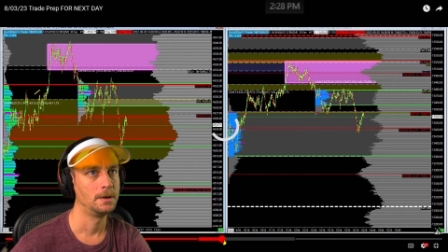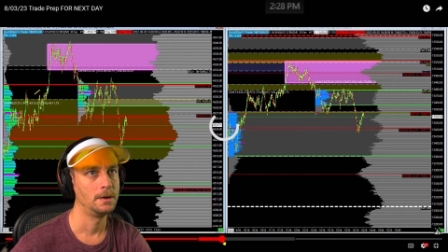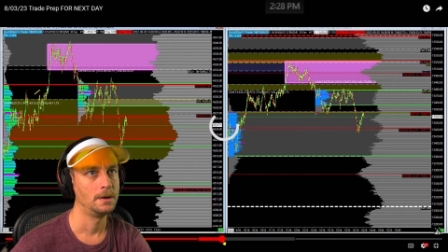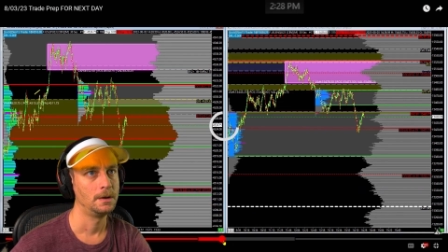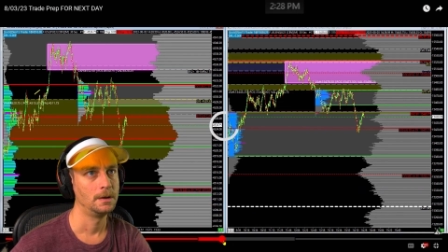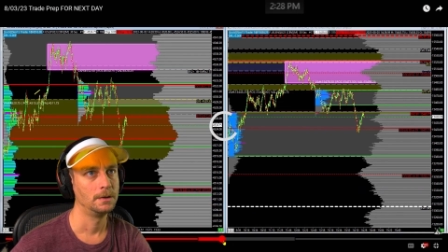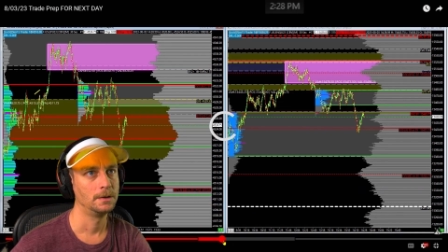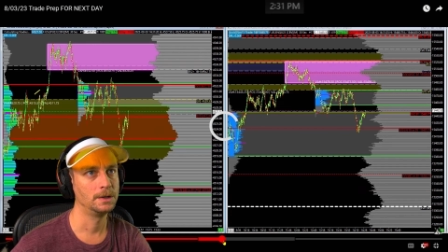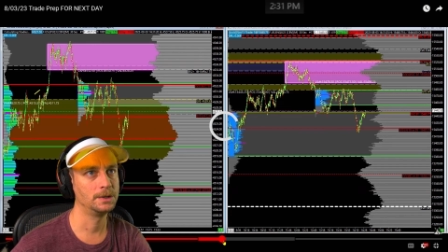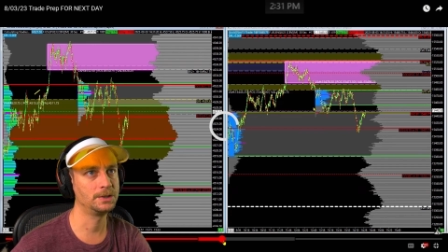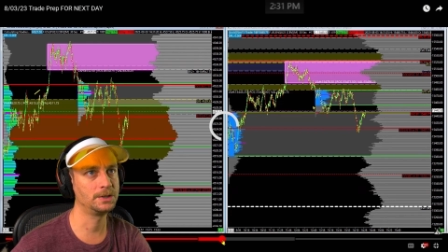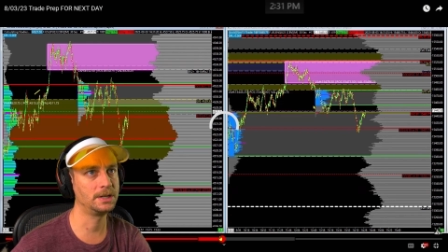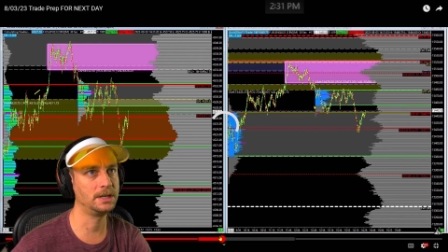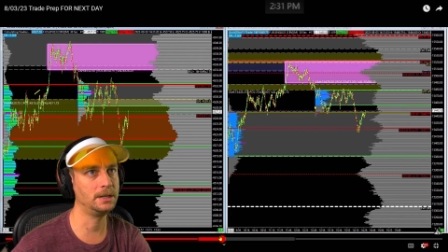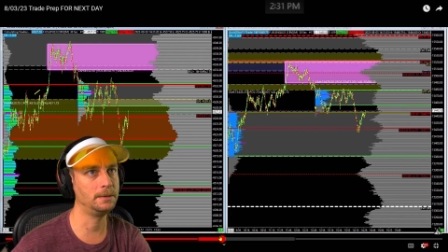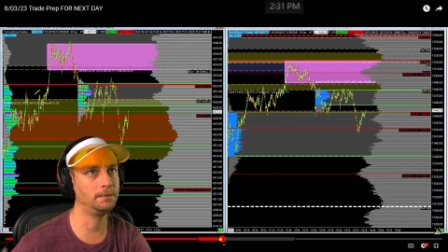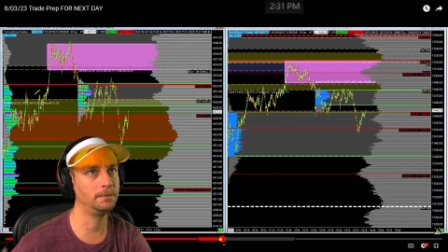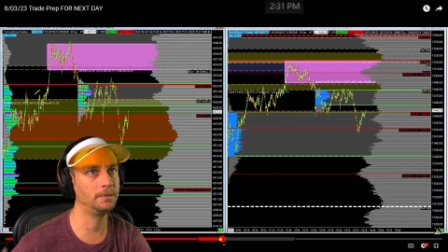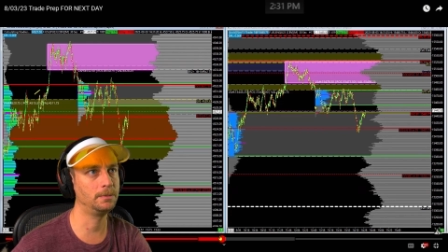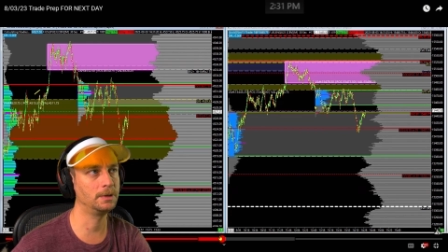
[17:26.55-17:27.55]
Let's
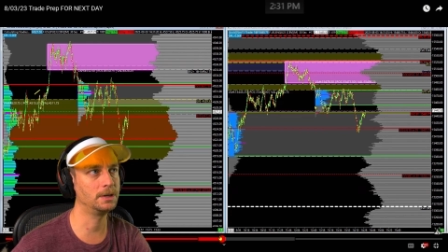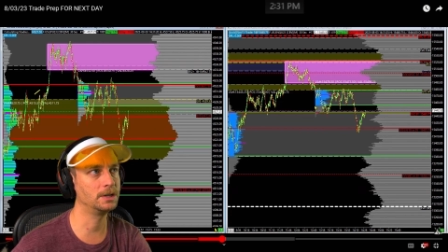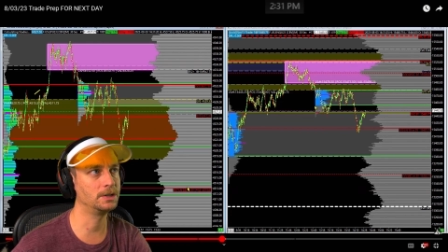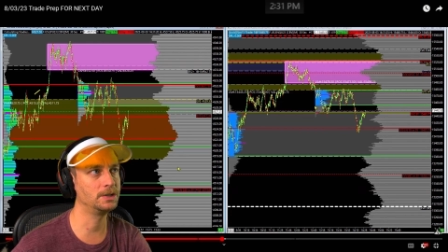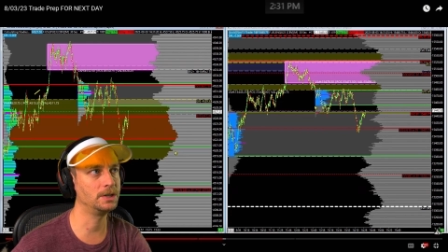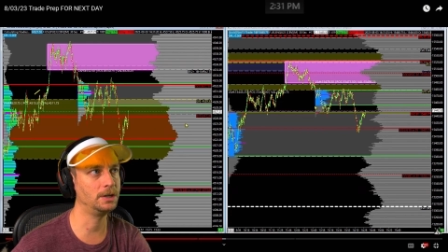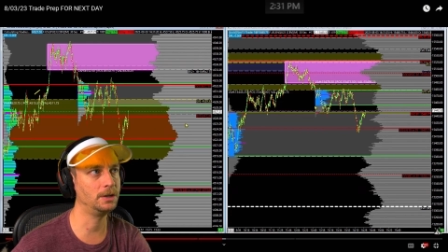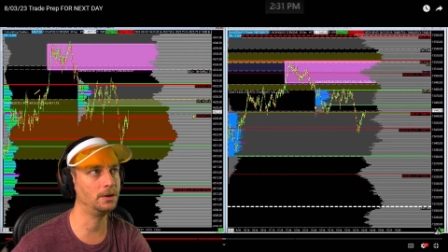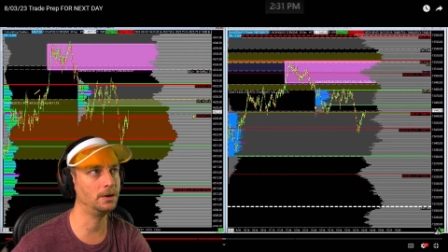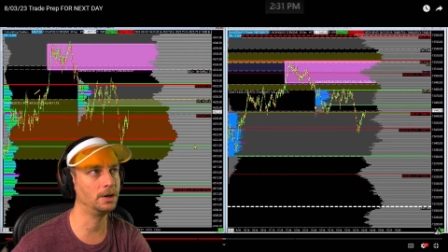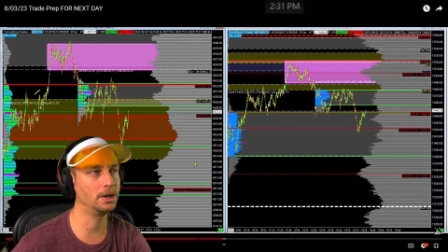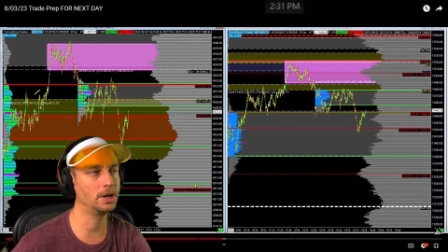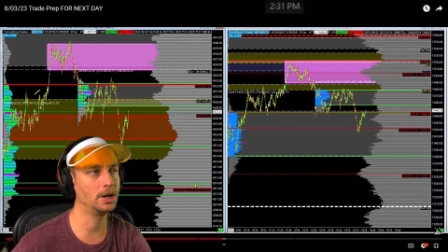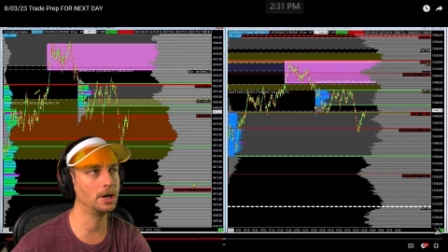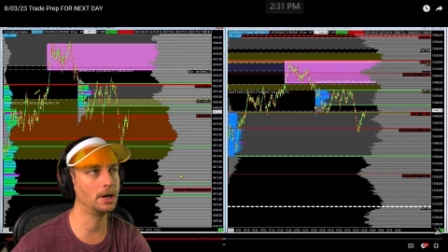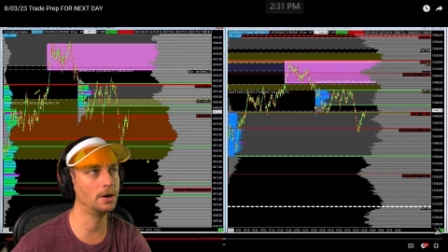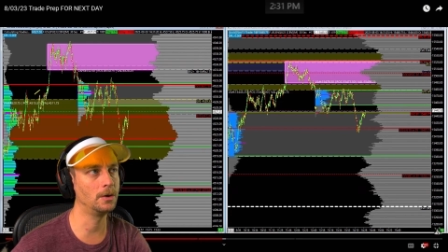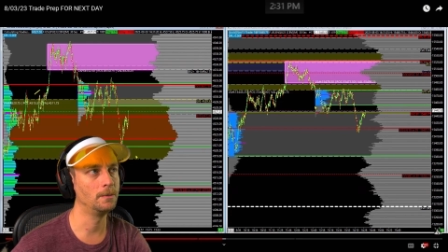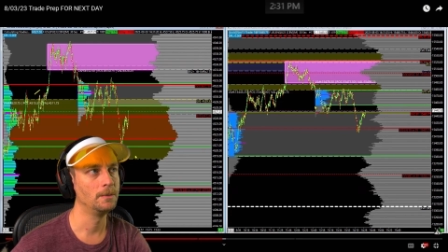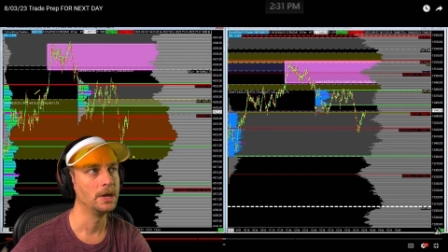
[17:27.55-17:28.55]
keep continue to
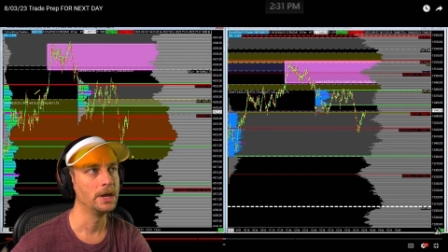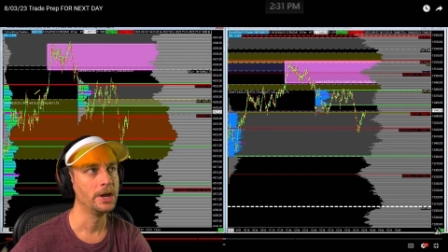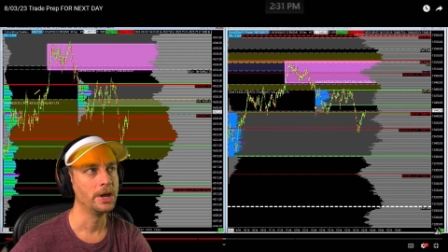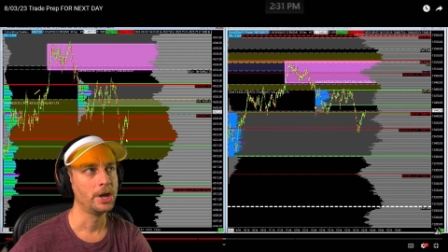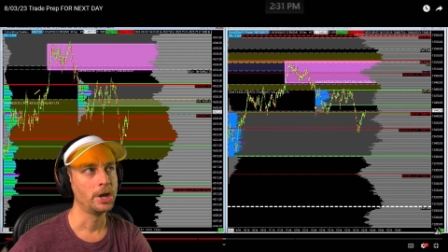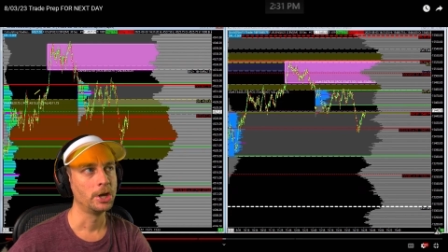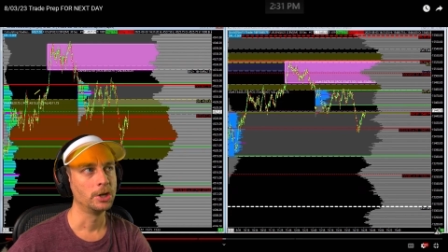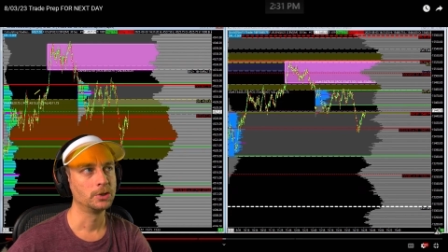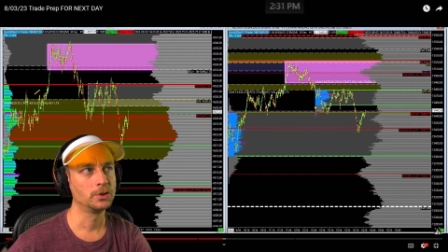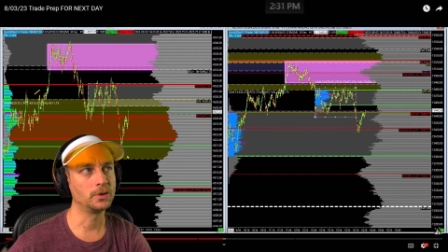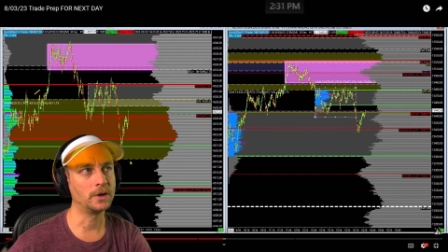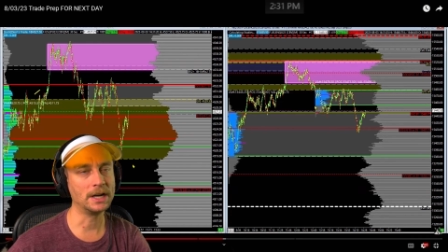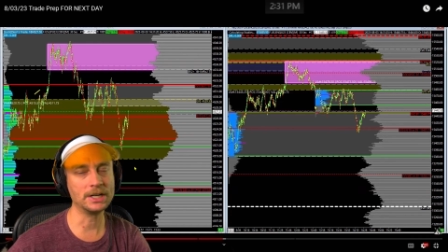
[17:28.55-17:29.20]
go. So